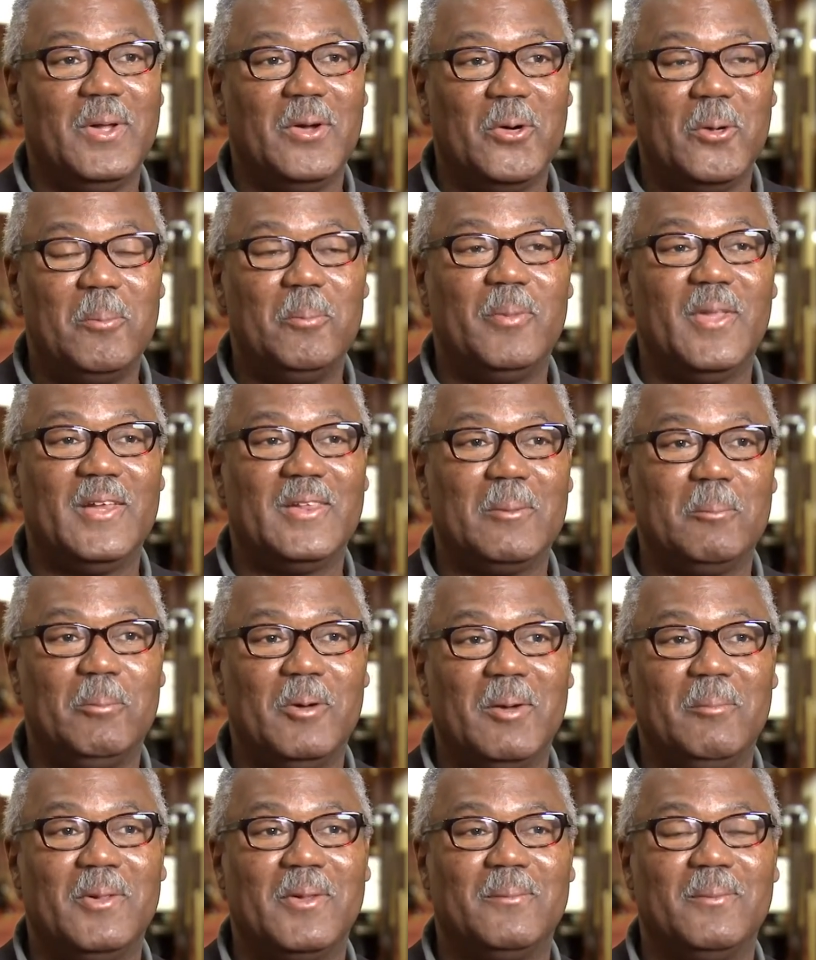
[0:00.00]
hope that the
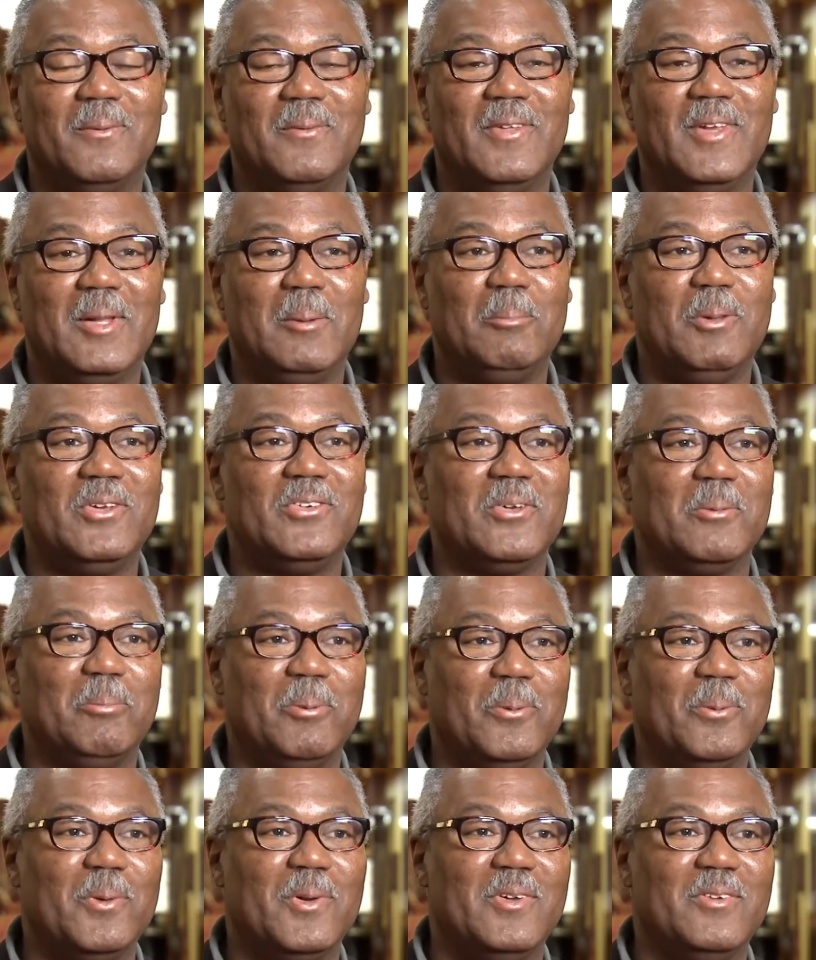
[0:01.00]
public will then be
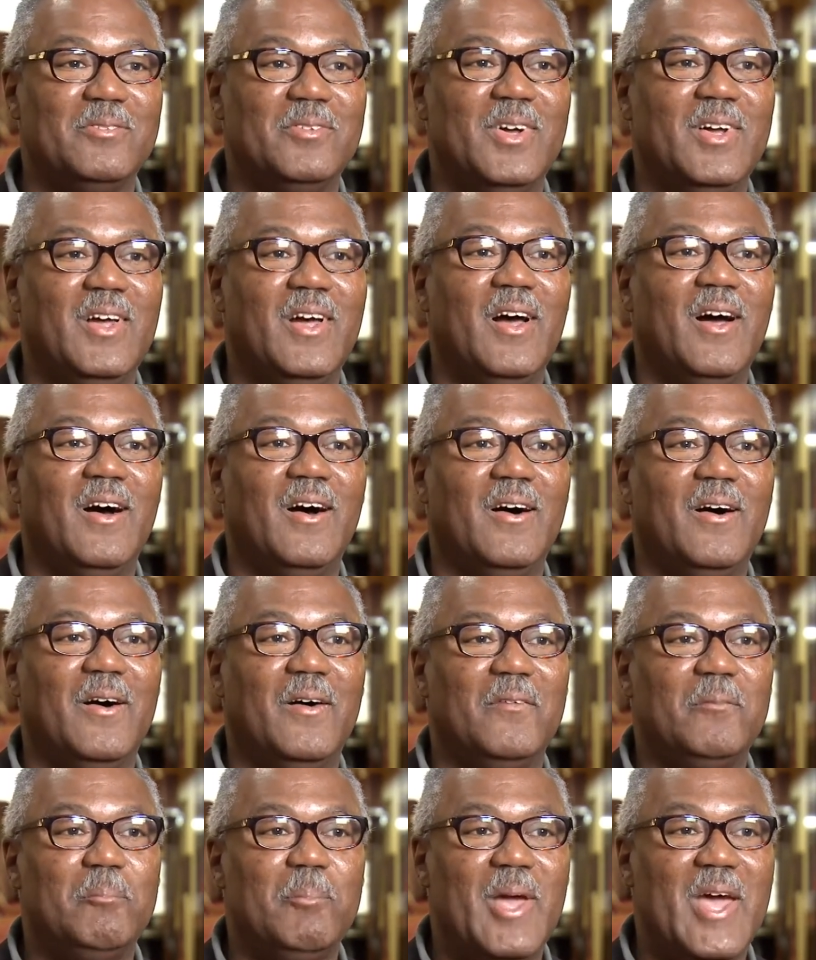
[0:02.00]
supportive
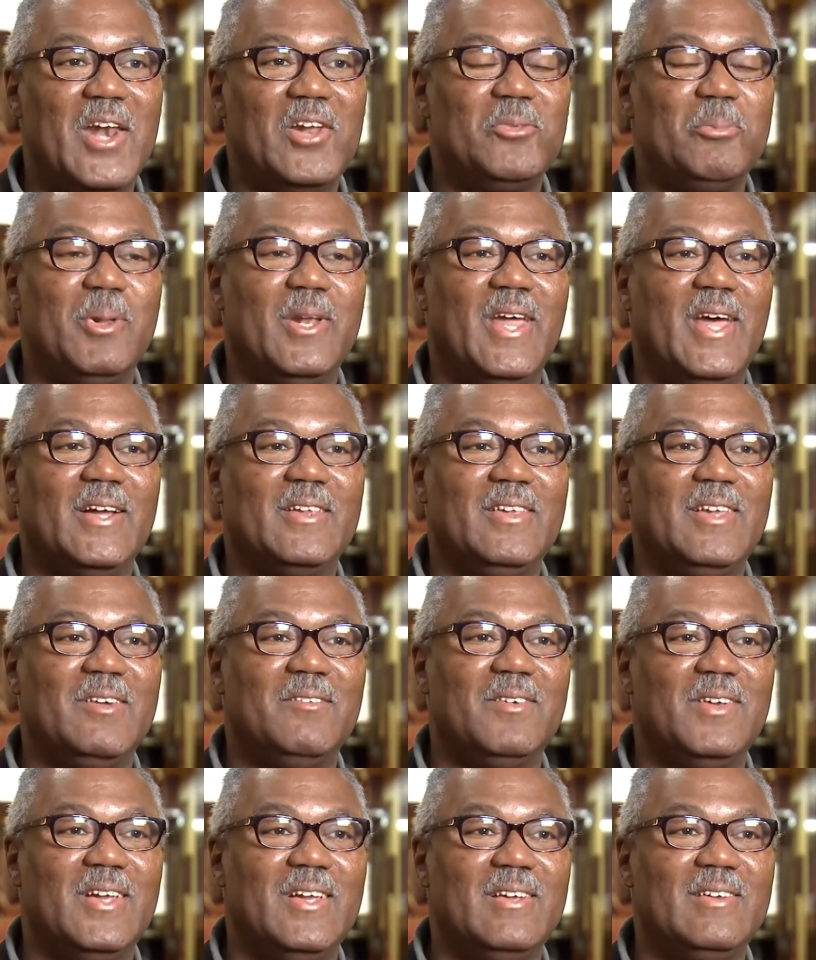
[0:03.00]
of management
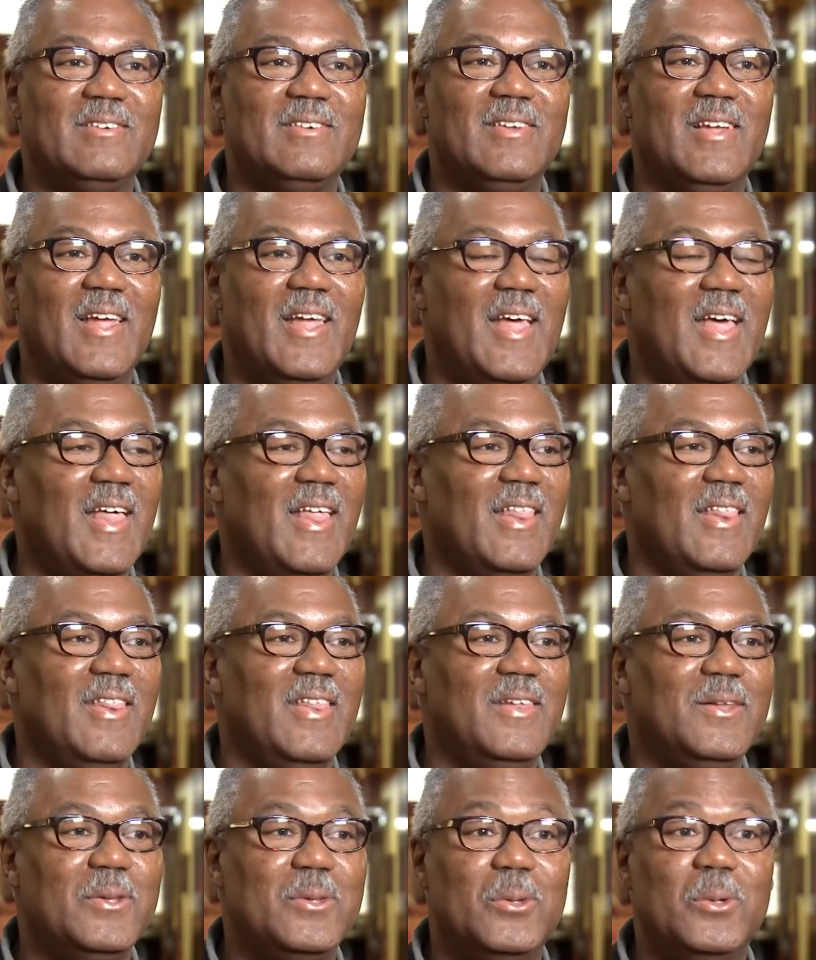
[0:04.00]
activities
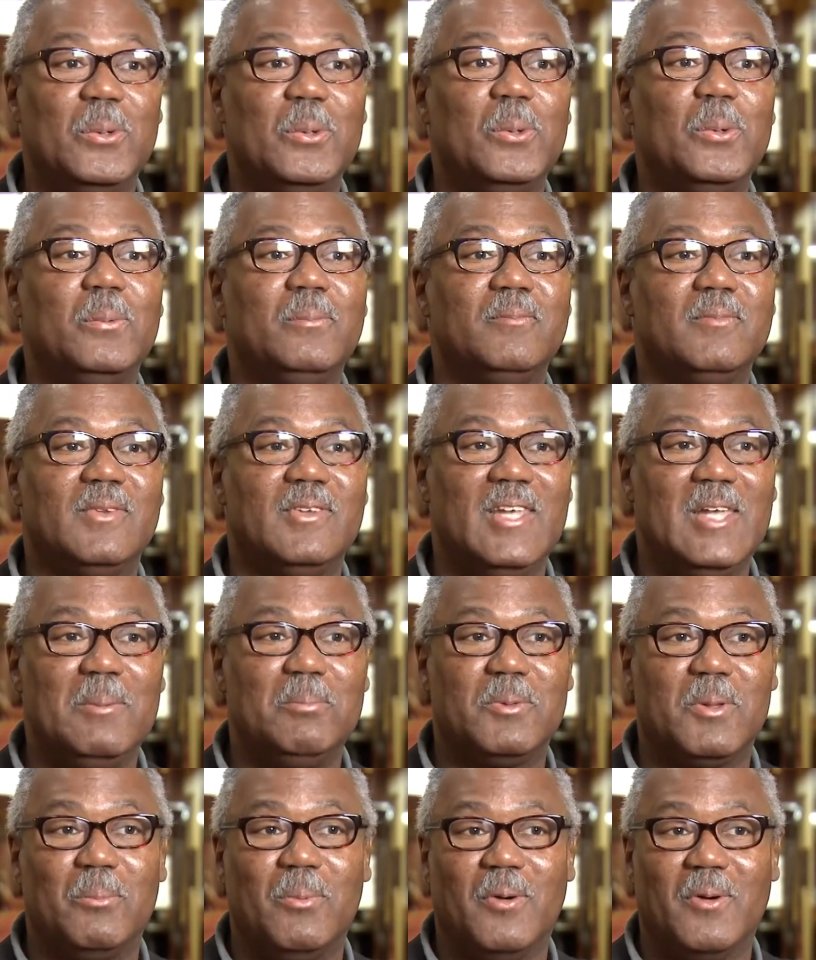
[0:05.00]
to
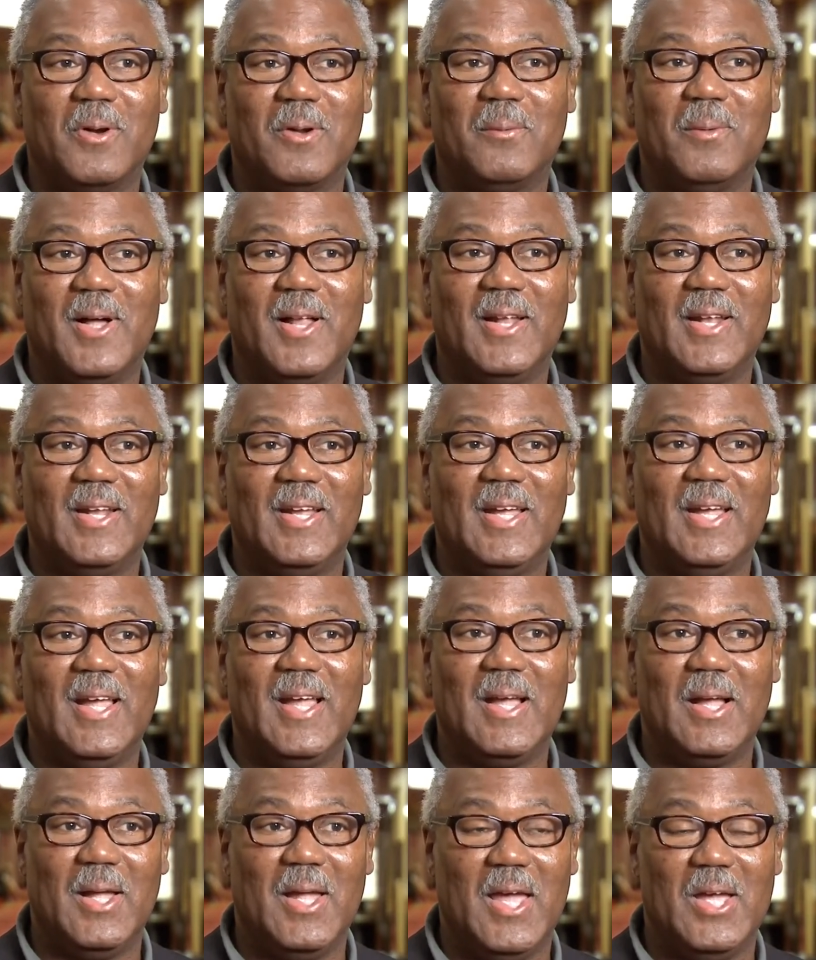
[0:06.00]
keep the water quality
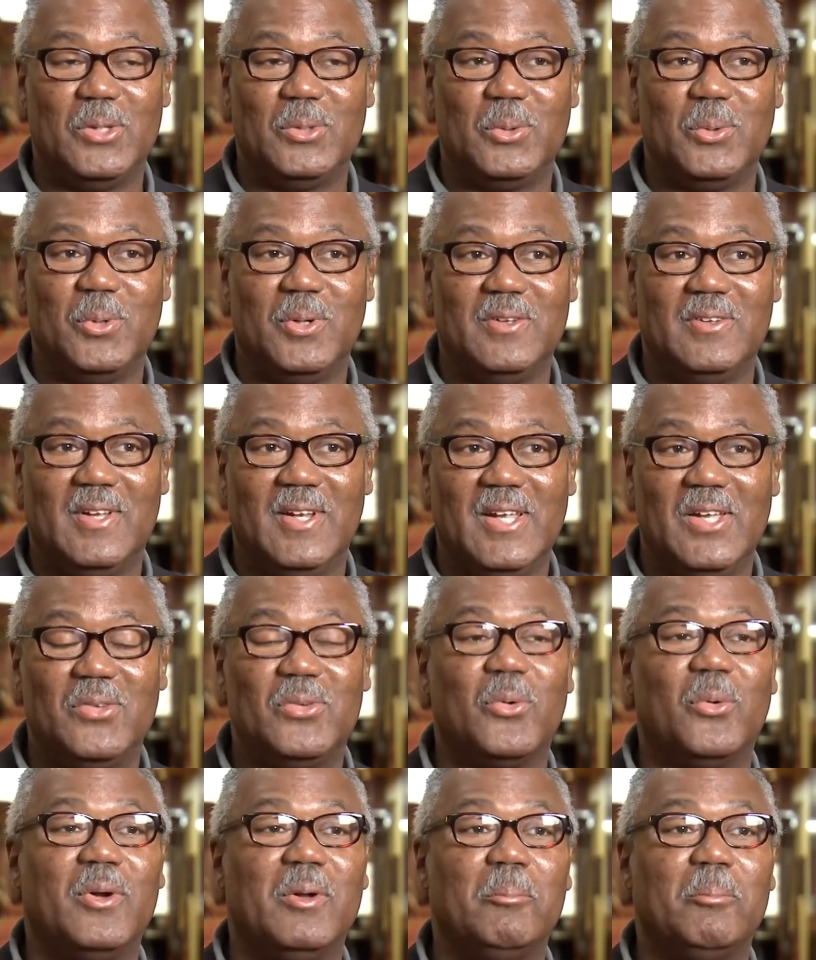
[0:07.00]
as good as it
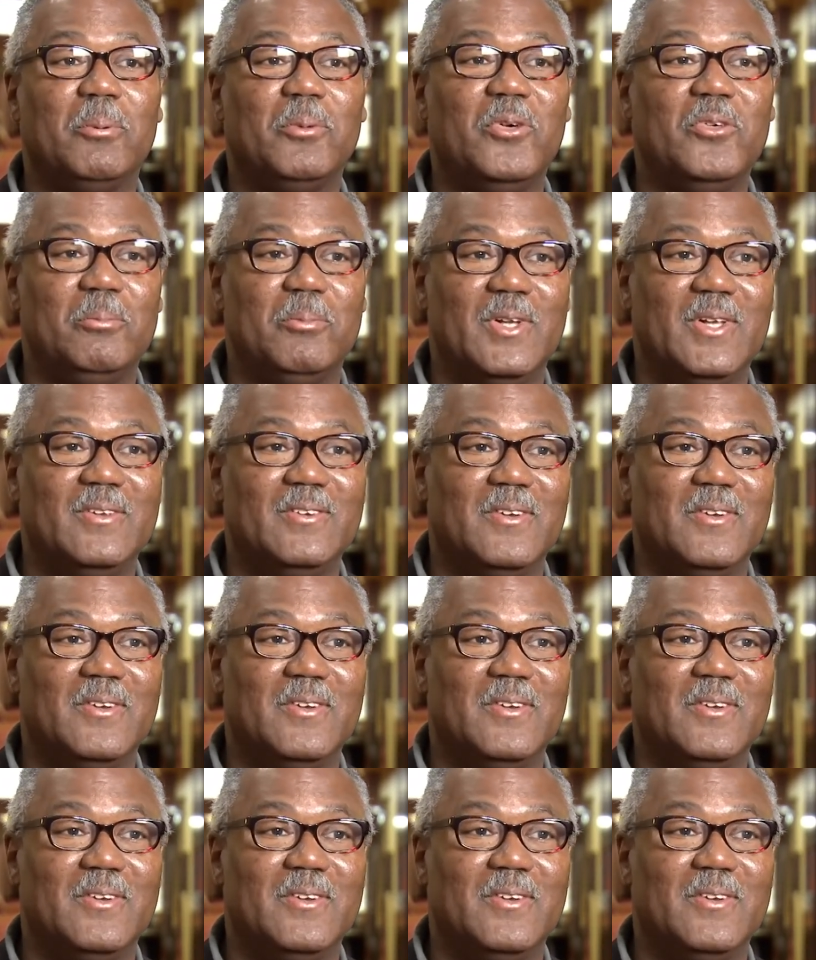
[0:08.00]
is or improvement.